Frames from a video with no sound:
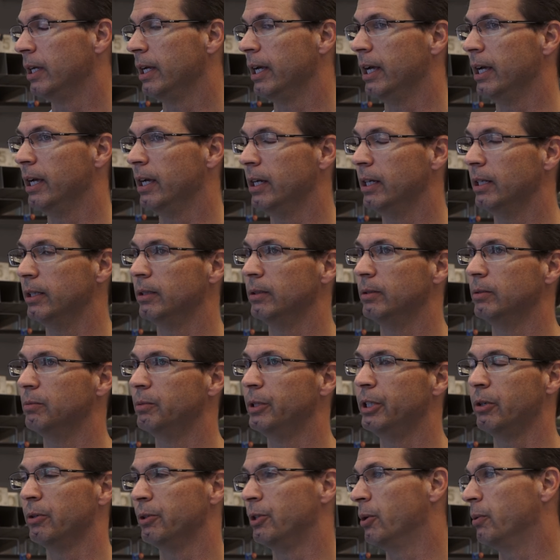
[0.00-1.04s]
And
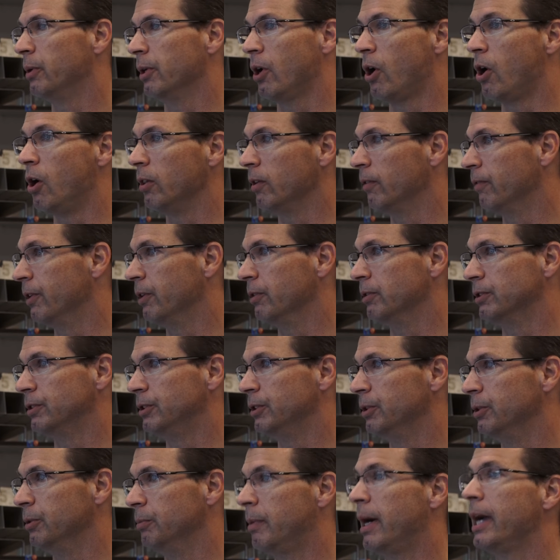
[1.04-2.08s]
we don't know what all of those do.